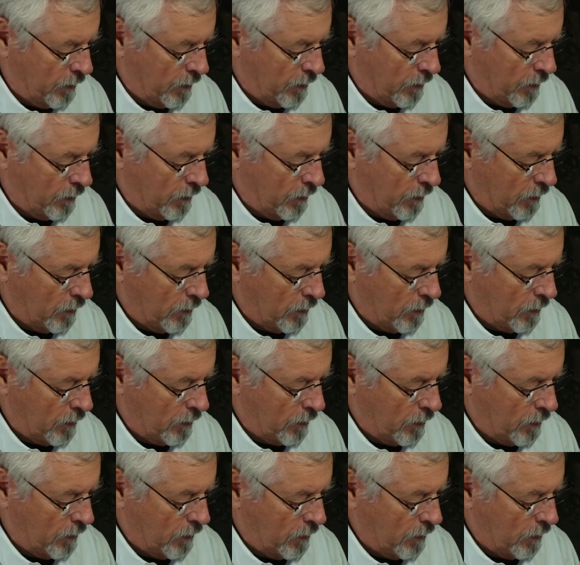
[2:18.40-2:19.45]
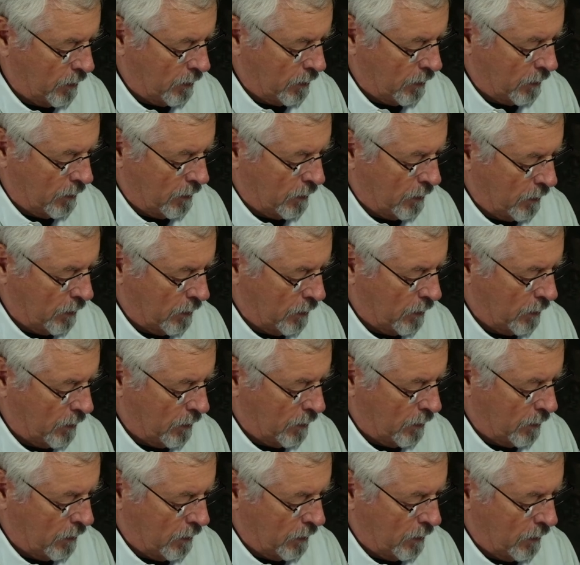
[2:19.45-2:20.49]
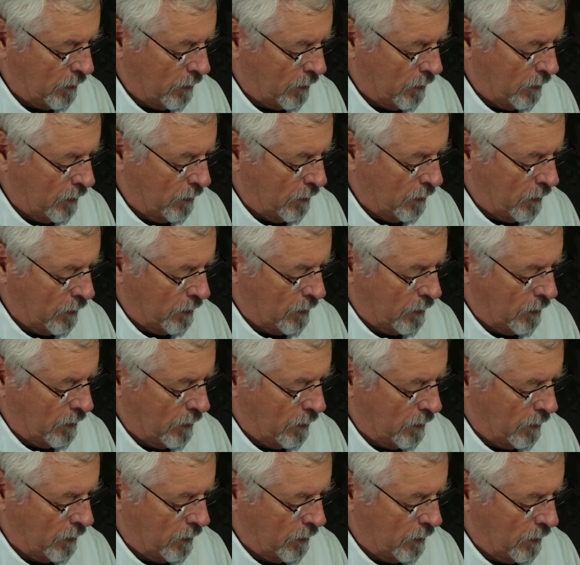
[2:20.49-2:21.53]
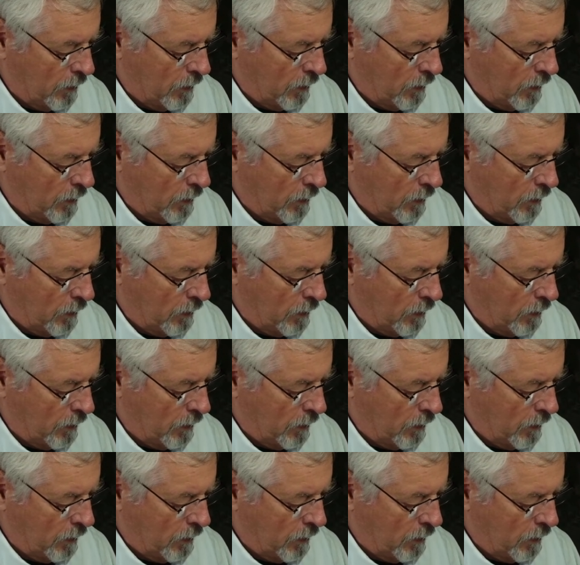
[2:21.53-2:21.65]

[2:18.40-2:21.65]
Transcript: Nothing is said.